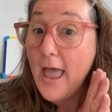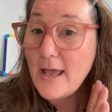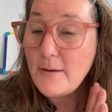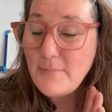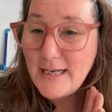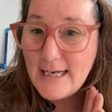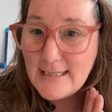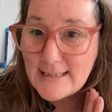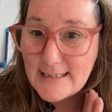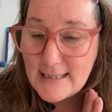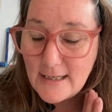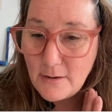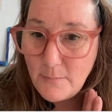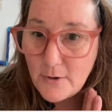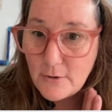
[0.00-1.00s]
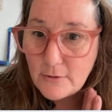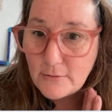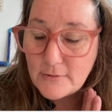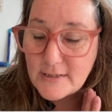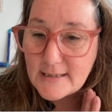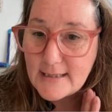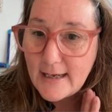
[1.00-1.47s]
How many
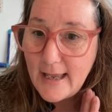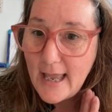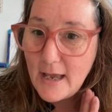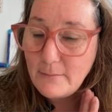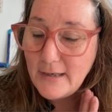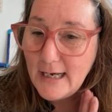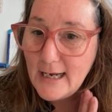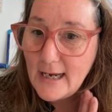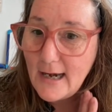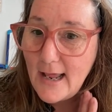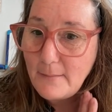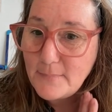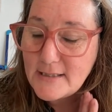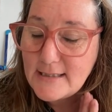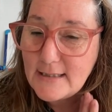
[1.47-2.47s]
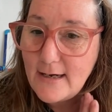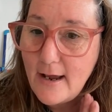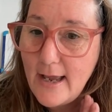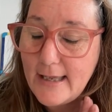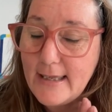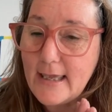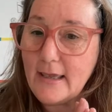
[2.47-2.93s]
syllables? How many claps did
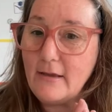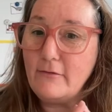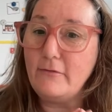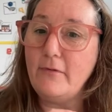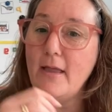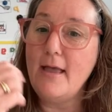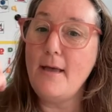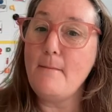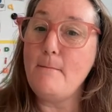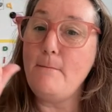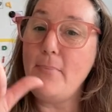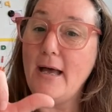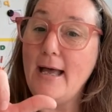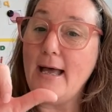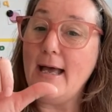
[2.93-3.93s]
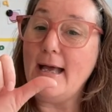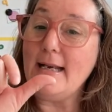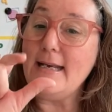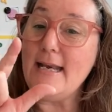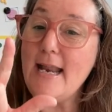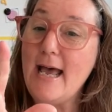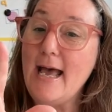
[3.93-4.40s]
I give?
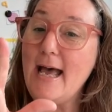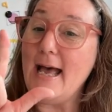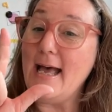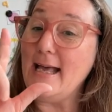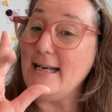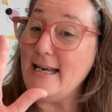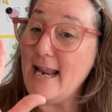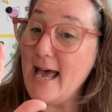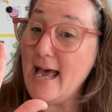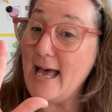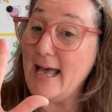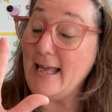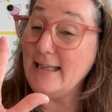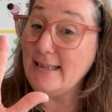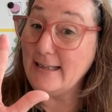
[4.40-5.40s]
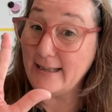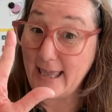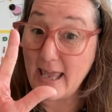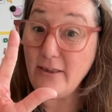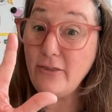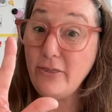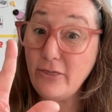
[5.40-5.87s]
Banana.
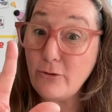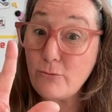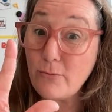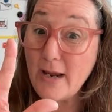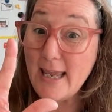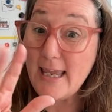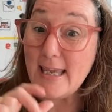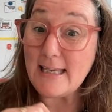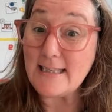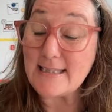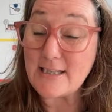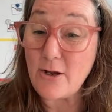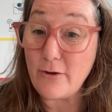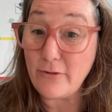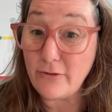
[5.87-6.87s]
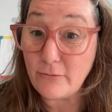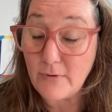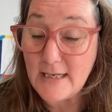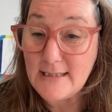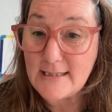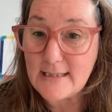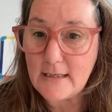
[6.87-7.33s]
Okay, 3. It's got
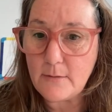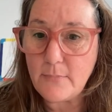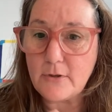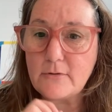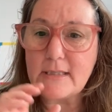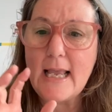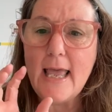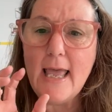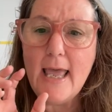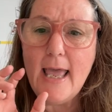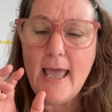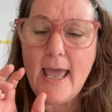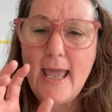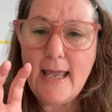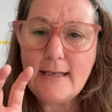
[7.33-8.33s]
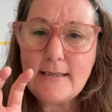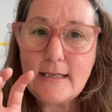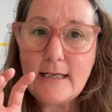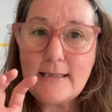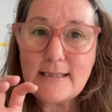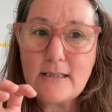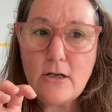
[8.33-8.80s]
3 syllables. And
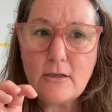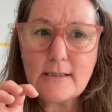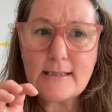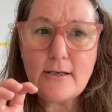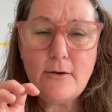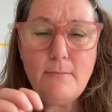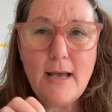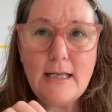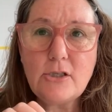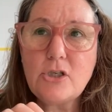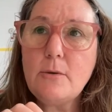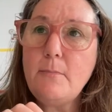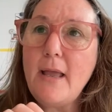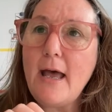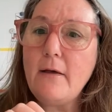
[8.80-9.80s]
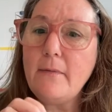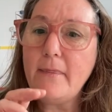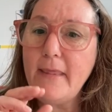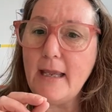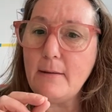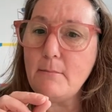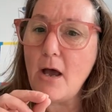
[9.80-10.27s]
it's not so much about
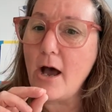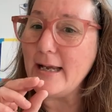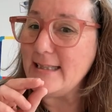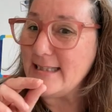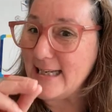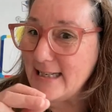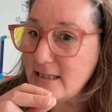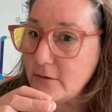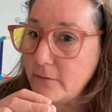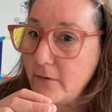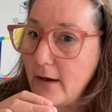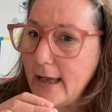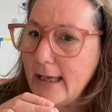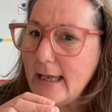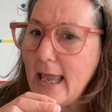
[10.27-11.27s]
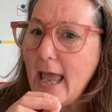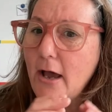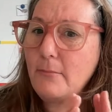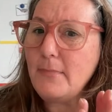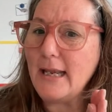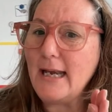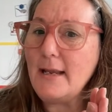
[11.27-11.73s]
them identifying how
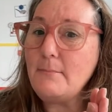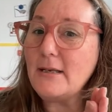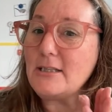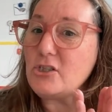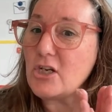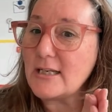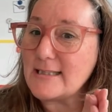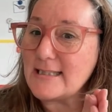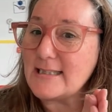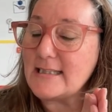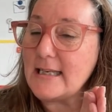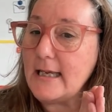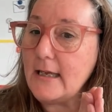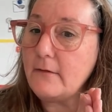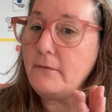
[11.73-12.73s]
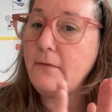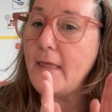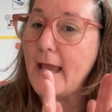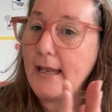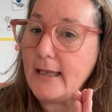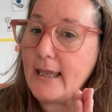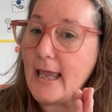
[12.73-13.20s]
many, but just see if
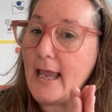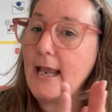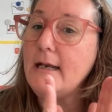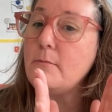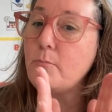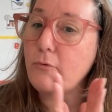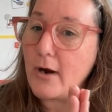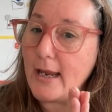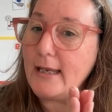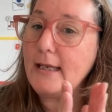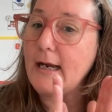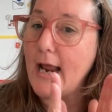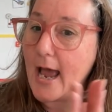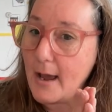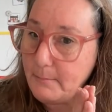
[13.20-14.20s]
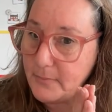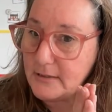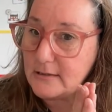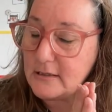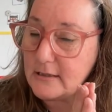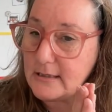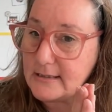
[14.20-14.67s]
they can break it up
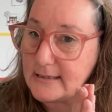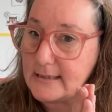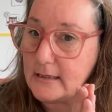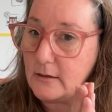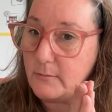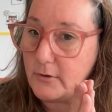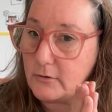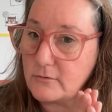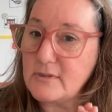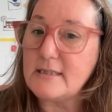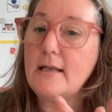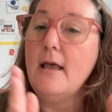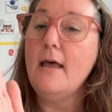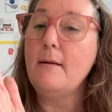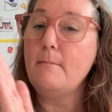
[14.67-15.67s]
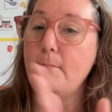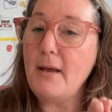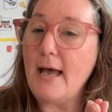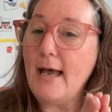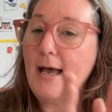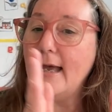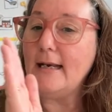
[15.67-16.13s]
into the syllables.
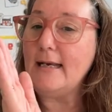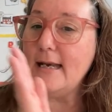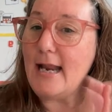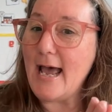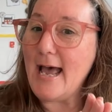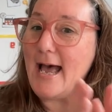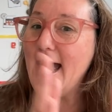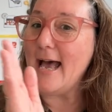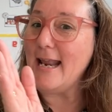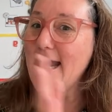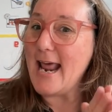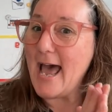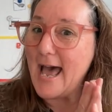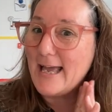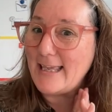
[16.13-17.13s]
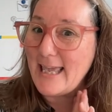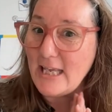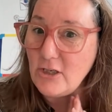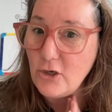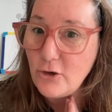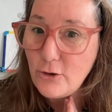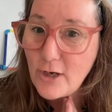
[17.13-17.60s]
Banana.
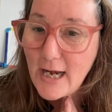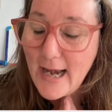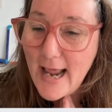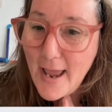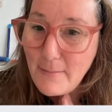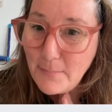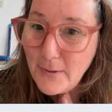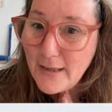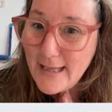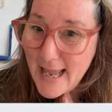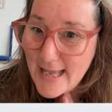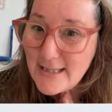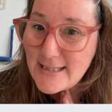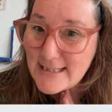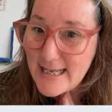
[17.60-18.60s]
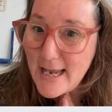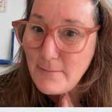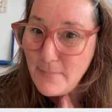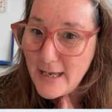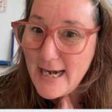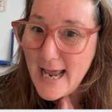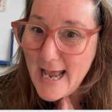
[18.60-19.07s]
Can you clap and say
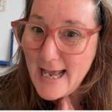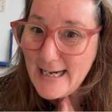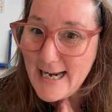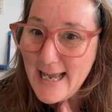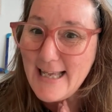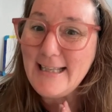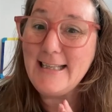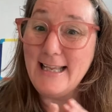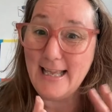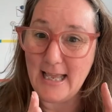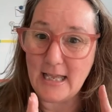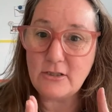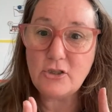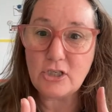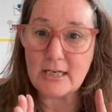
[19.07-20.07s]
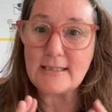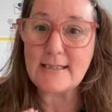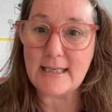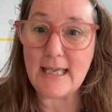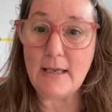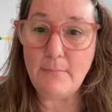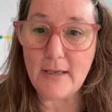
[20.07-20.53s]
banana? And
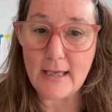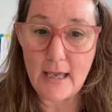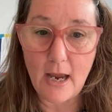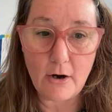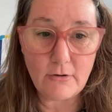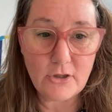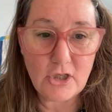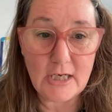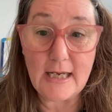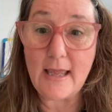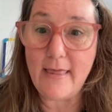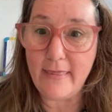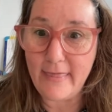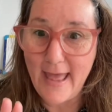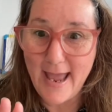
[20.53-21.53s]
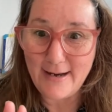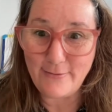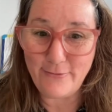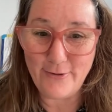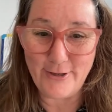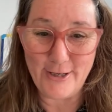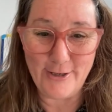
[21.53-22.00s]
just keep encouraging that
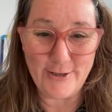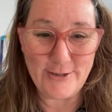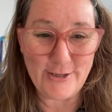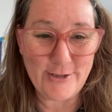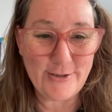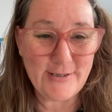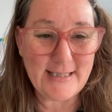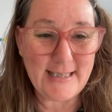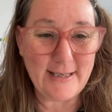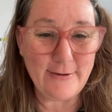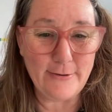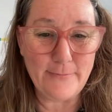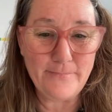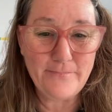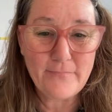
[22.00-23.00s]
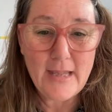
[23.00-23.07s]
phonological skill.